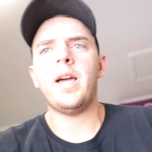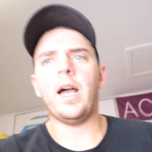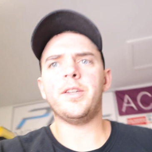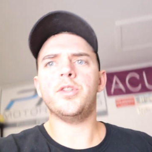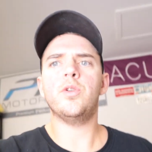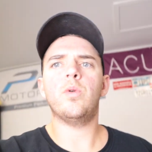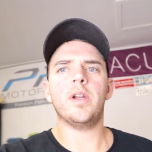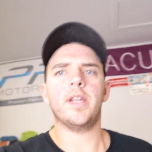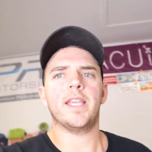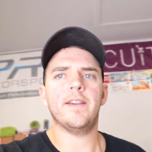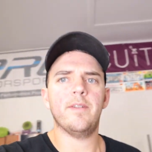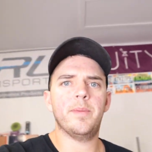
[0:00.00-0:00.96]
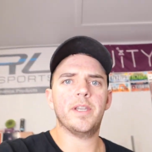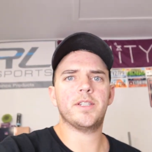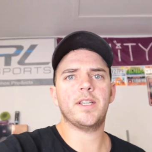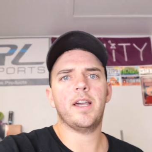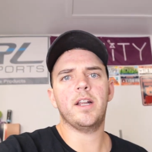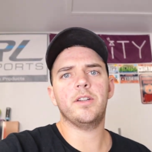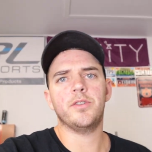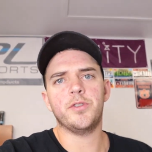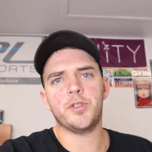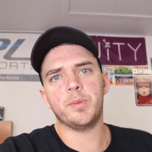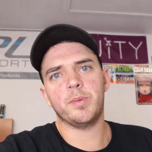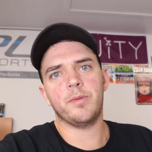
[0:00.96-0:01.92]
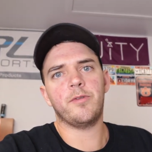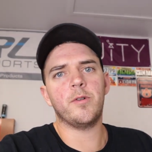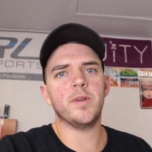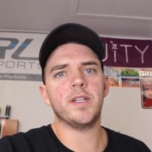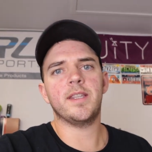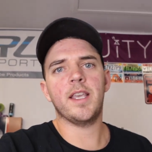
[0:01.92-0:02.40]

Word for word: I do want to give a big shout out to Suma Performance.